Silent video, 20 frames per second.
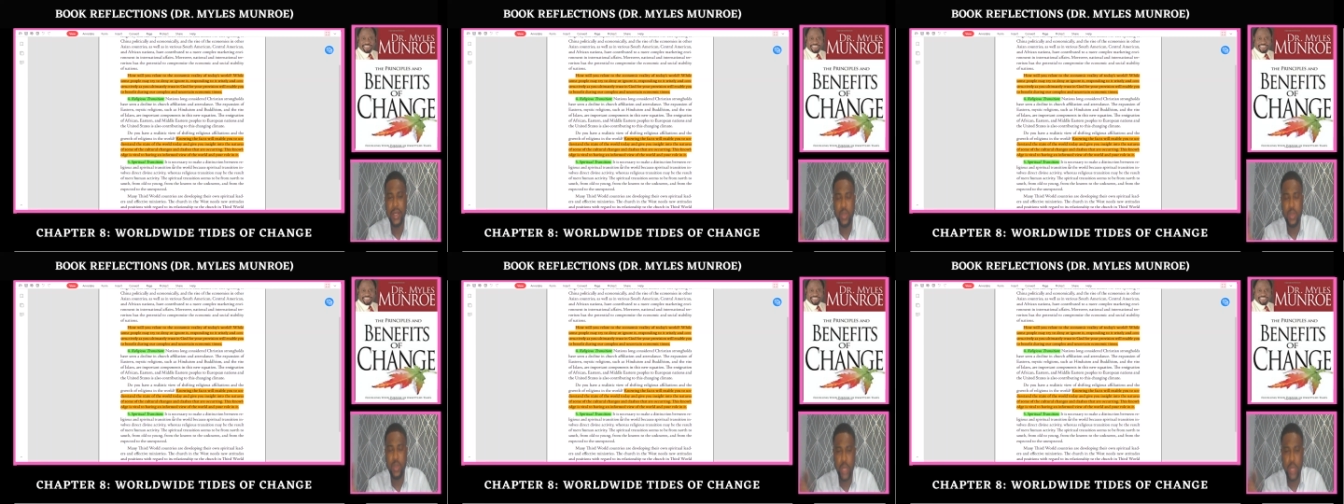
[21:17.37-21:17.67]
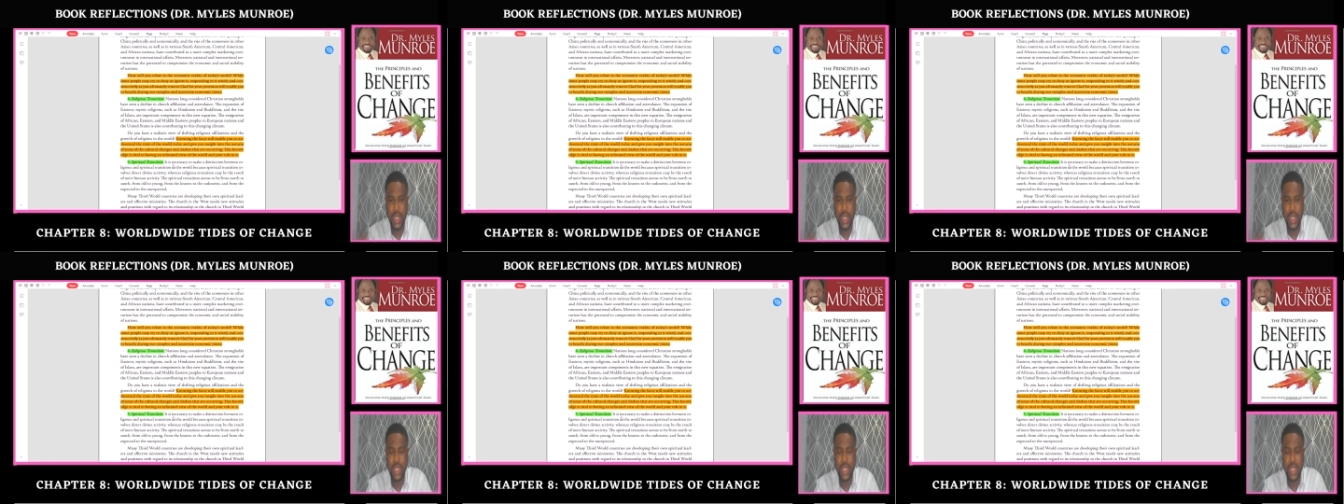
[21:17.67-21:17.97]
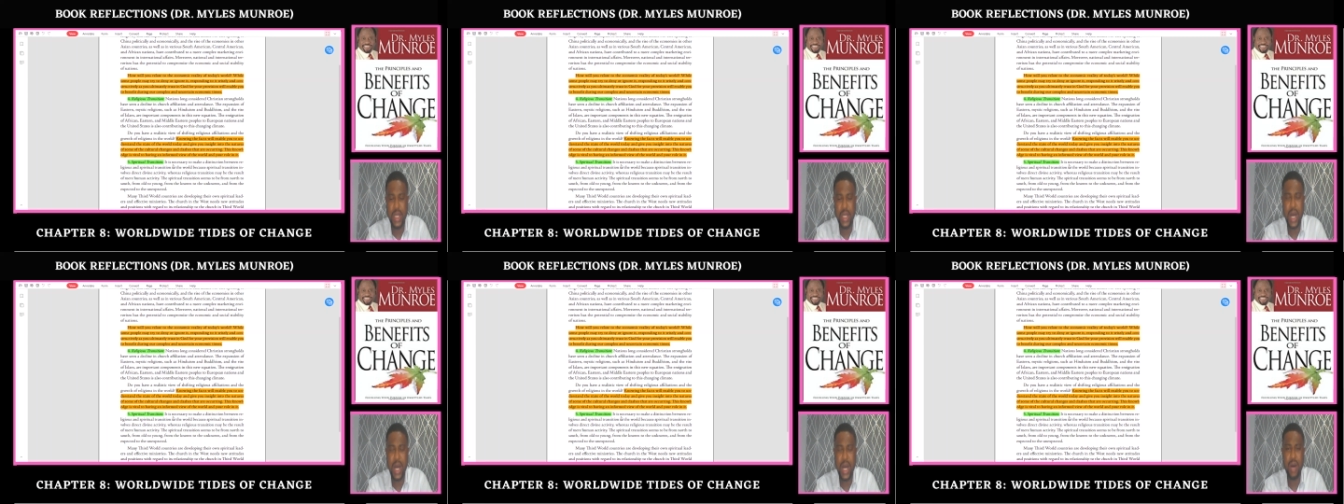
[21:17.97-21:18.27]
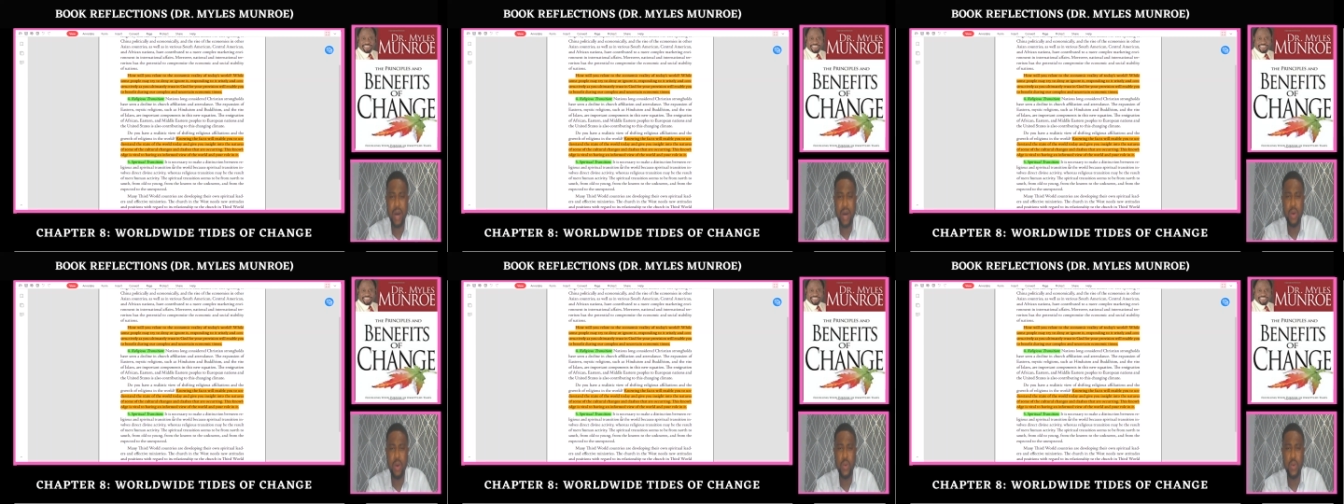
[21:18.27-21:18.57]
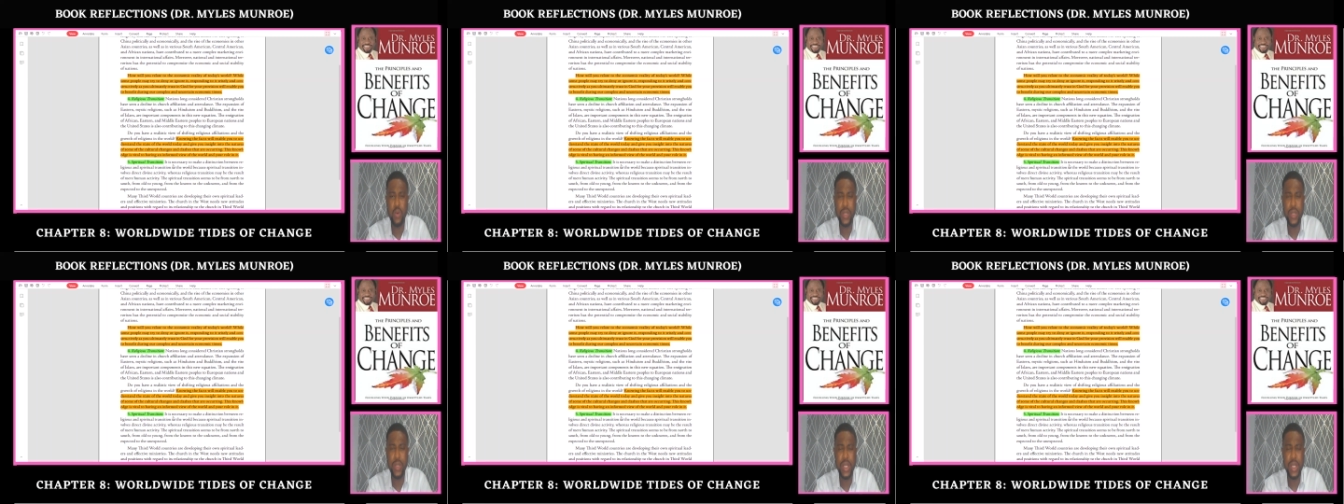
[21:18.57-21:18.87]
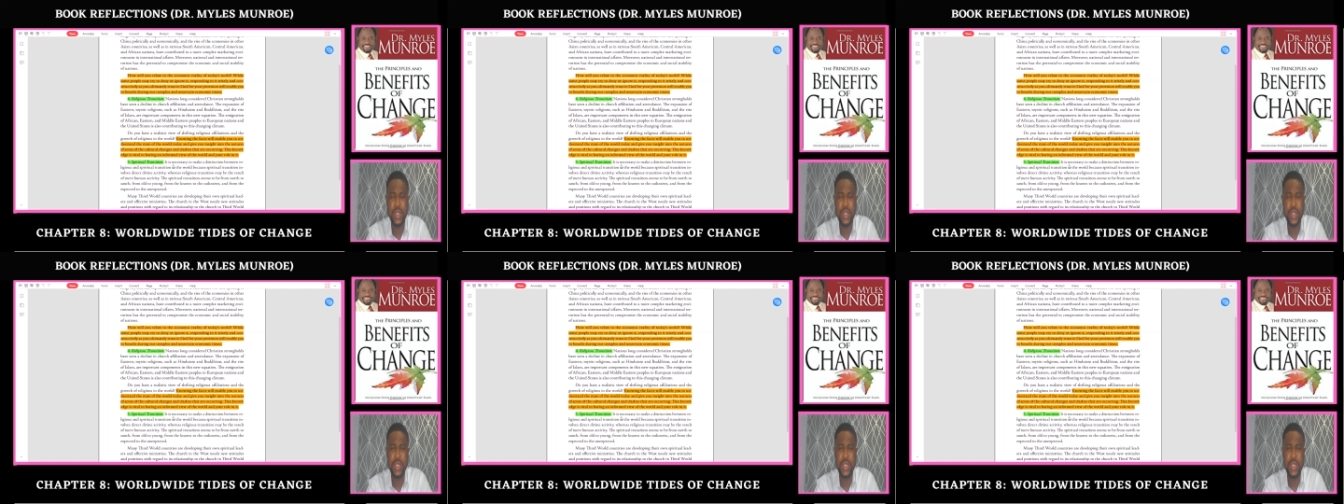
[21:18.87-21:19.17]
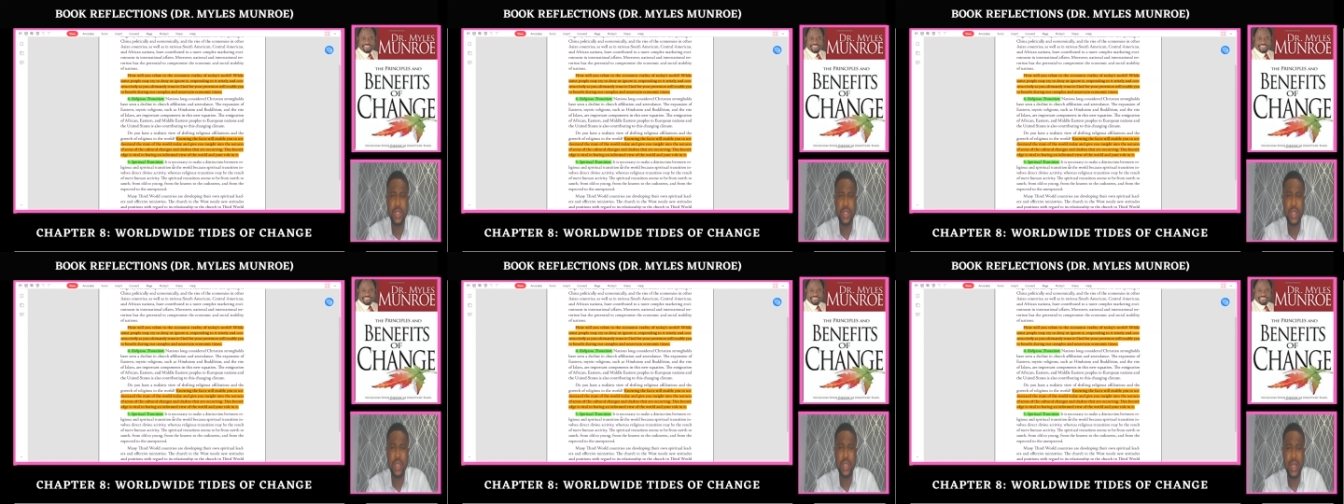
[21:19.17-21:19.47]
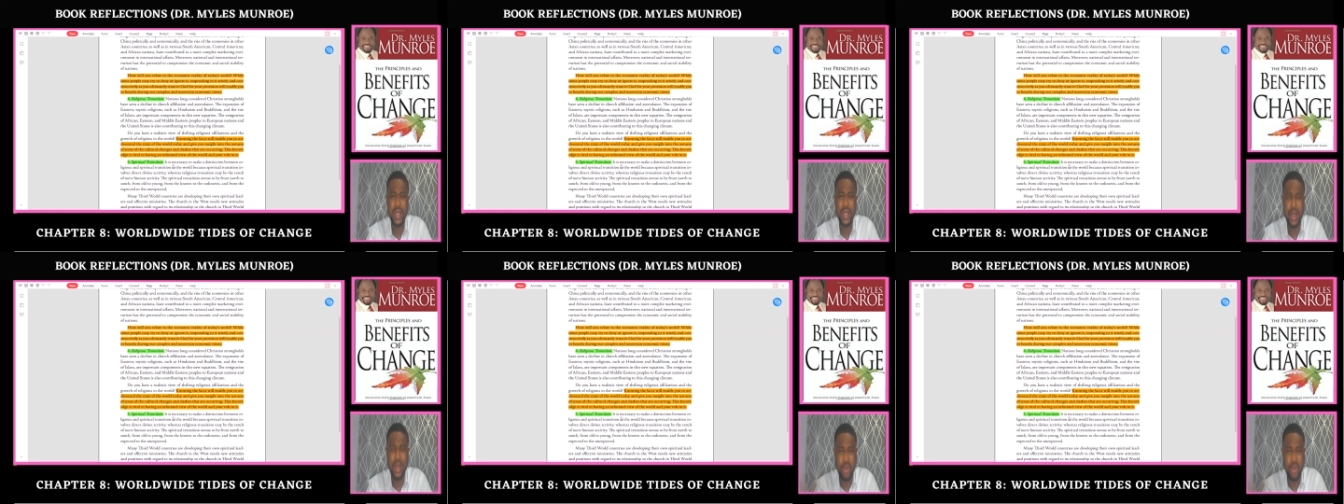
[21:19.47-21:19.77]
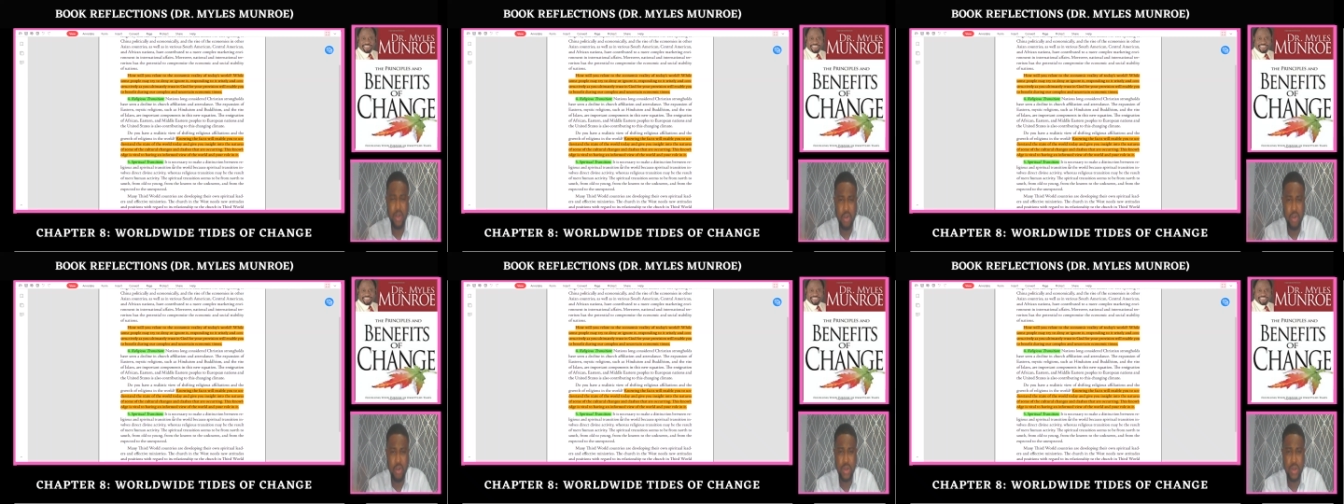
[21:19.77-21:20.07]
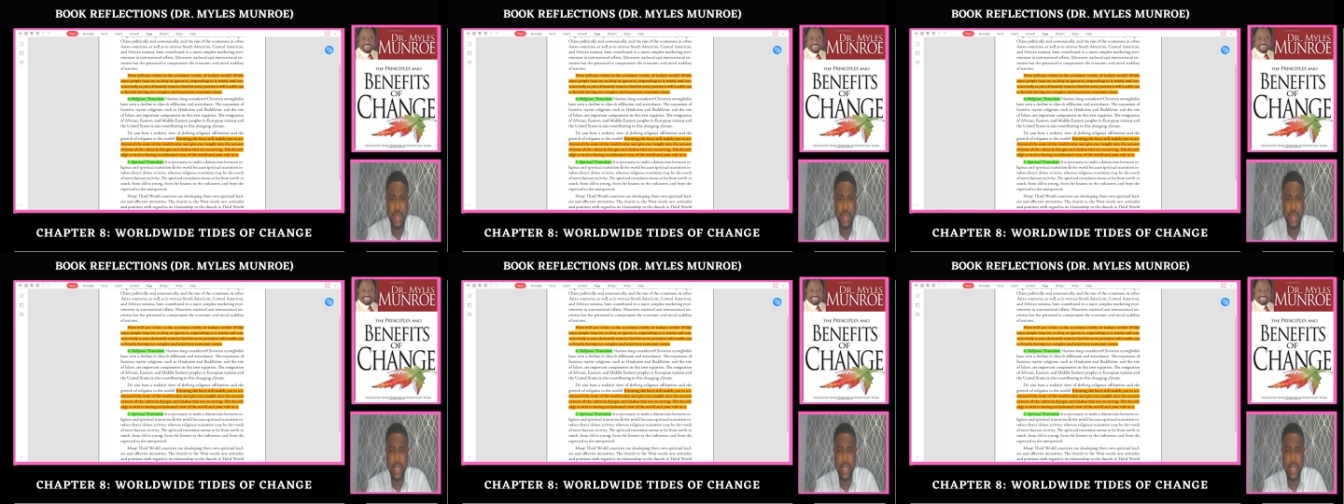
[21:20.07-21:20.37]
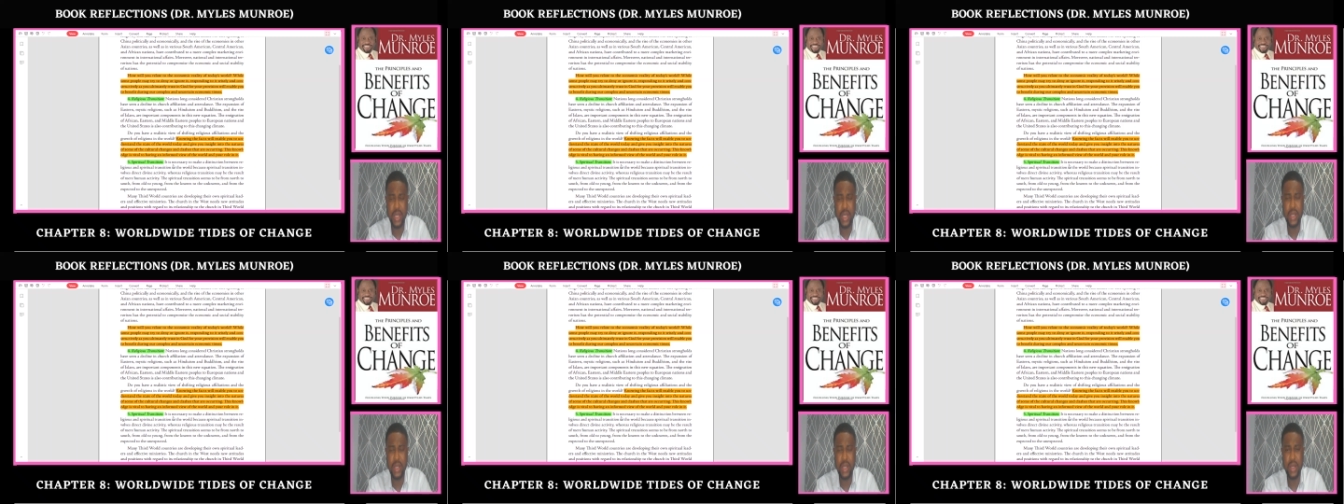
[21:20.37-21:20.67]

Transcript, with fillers: within our own nation and across the,